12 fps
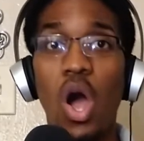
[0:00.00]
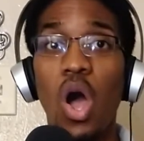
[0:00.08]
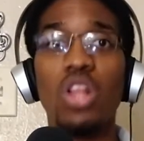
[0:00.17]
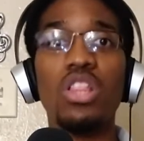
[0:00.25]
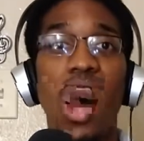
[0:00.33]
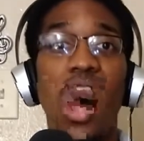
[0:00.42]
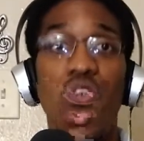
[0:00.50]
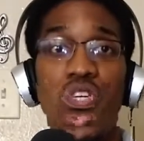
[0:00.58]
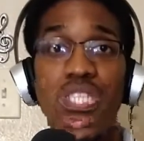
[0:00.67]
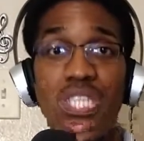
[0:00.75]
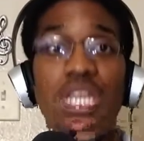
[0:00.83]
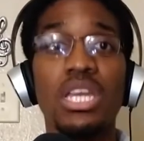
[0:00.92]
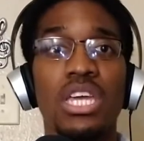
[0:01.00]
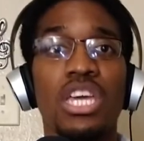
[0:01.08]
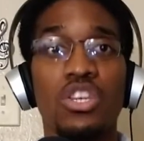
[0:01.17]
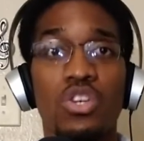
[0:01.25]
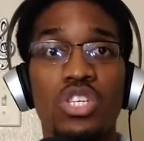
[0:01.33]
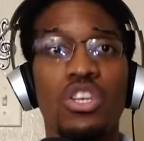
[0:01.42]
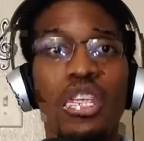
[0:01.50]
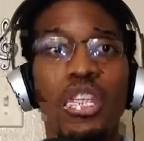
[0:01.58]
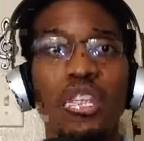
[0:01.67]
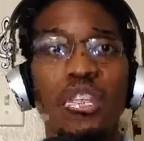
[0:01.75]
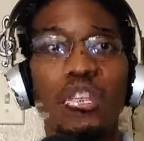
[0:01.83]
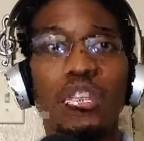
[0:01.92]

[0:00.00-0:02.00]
All of your singing energy,